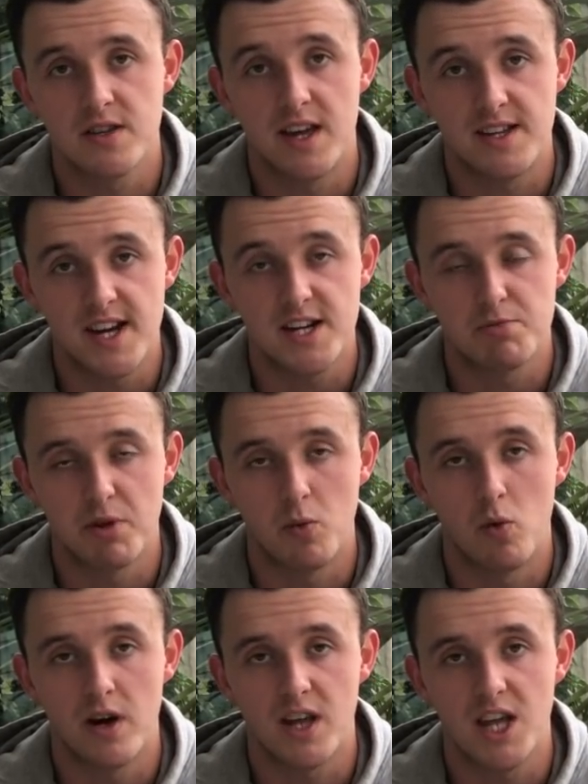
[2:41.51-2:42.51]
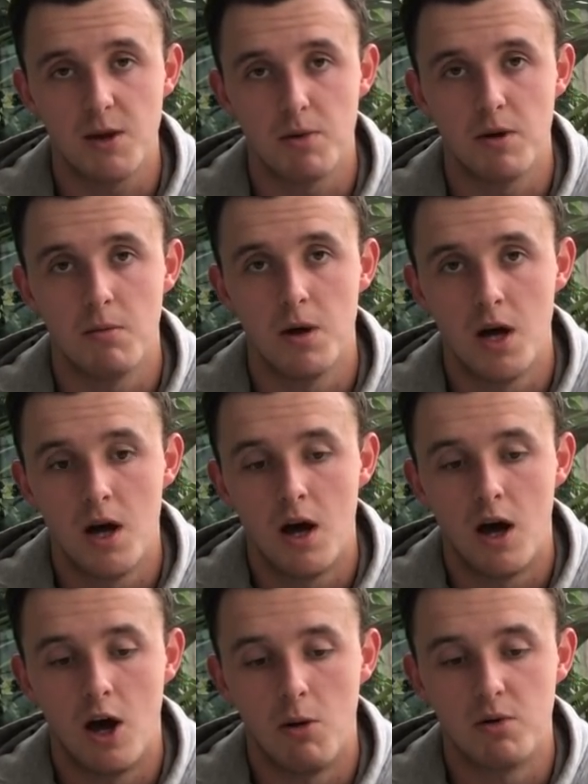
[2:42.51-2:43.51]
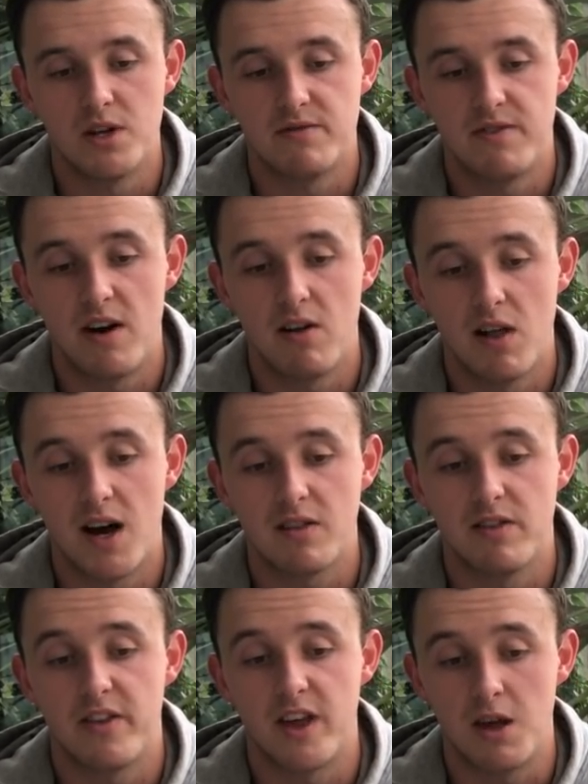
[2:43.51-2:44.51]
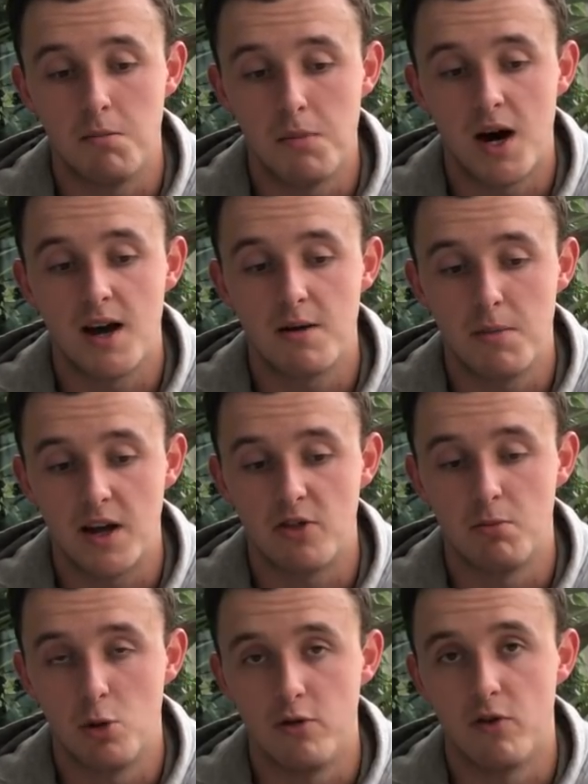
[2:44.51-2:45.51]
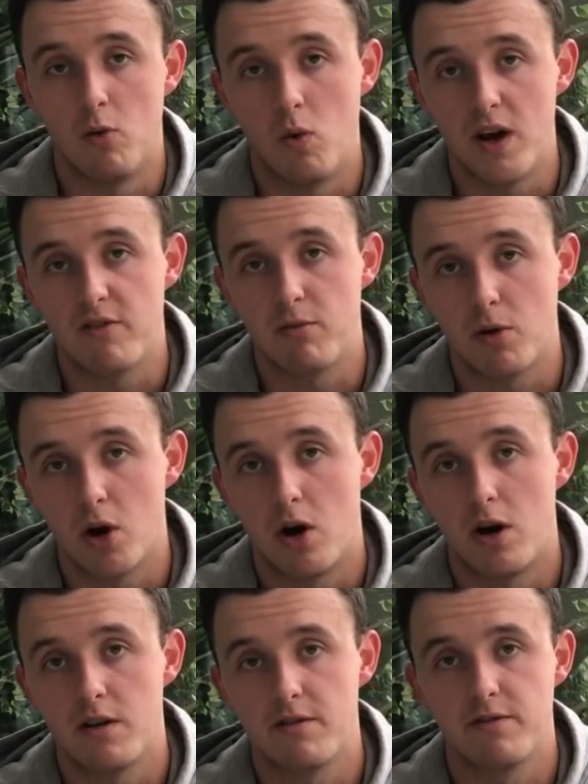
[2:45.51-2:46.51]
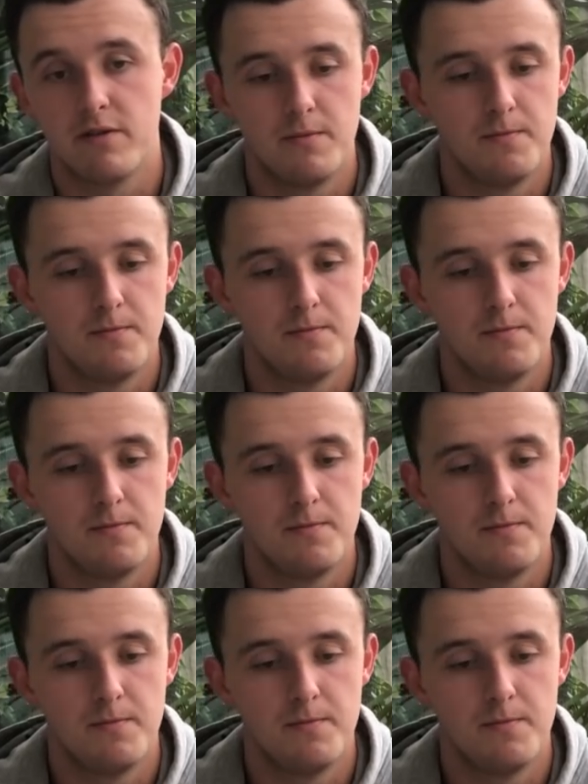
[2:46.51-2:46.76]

They desperately want to keep him, but it's very likely that he might make the move away from Cardiff.